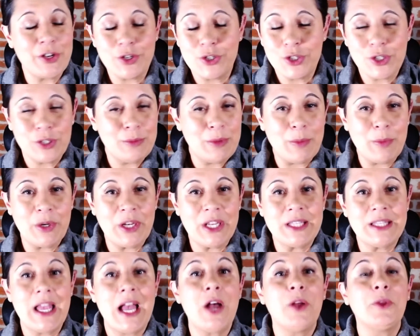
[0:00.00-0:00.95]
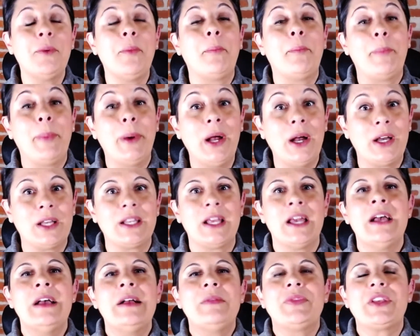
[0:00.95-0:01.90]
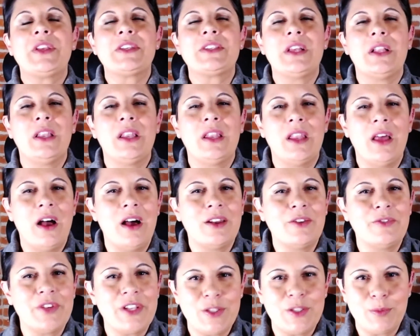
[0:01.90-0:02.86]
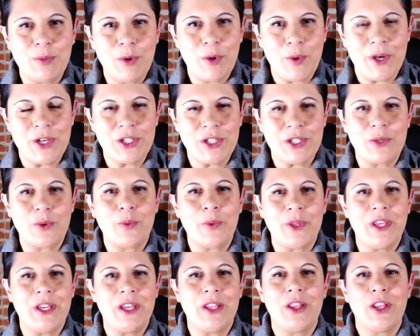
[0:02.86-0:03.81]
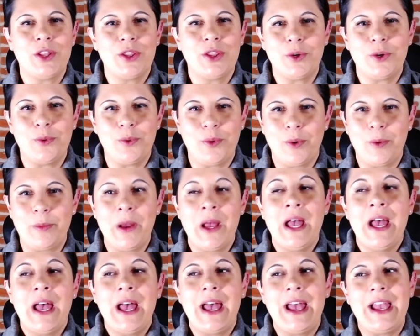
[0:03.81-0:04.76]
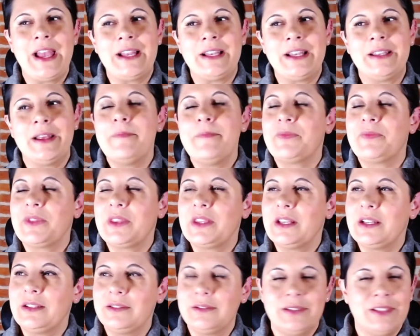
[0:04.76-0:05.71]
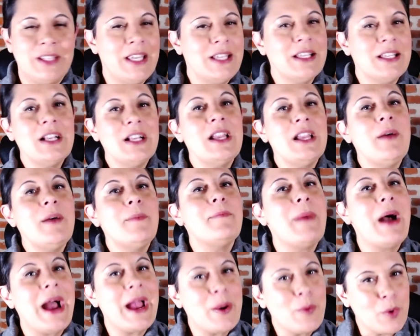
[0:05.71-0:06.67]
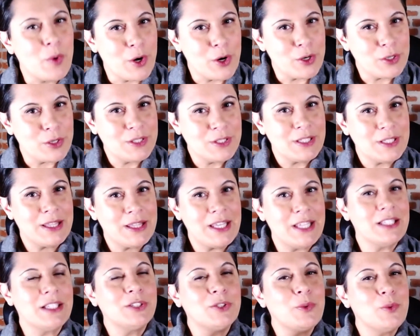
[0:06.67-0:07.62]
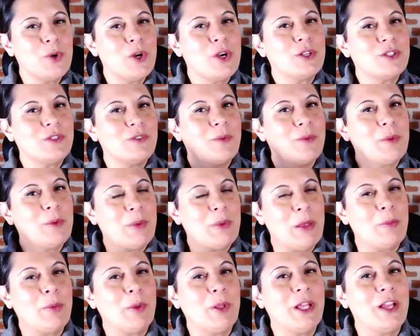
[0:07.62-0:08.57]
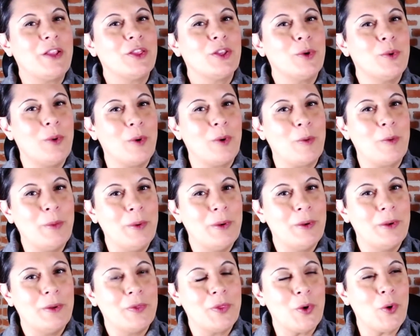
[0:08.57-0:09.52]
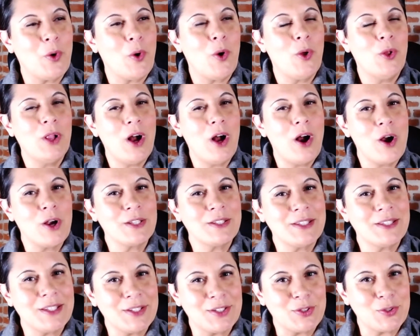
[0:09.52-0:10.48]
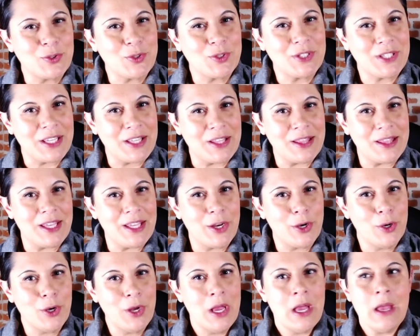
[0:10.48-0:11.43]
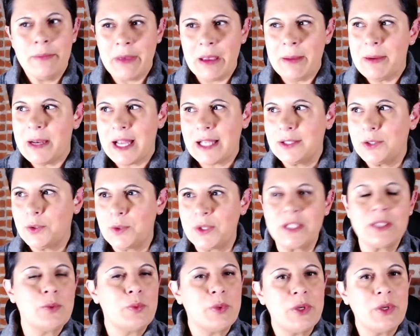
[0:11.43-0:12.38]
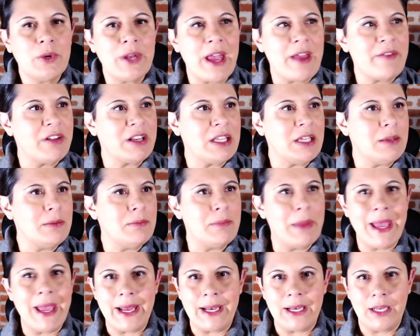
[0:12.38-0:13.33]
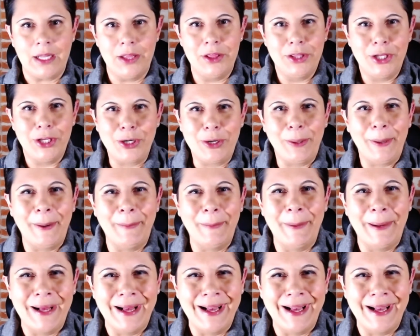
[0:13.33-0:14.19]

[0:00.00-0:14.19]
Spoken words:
you should be putting down, but there's a lot of inspiration within the group. And these are not my words, these are the words from the people in the group. They're all art sisters in there. Maybe that's the reason we don't have any men in the group.